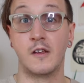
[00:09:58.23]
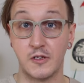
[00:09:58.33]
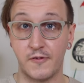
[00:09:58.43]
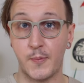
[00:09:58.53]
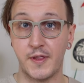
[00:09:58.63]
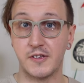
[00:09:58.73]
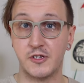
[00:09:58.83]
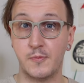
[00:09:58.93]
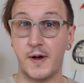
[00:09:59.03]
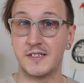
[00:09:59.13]
So if I put those
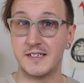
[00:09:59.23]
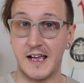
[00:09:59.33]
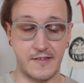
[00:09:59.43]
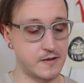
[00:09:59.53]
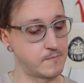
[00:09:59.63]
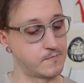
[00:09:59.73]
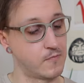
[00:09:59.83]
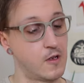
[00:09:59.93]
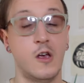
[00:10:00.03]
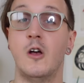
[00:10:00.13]
two bars together,
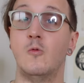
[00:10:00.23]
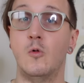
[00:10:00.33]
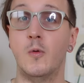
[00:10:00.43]
we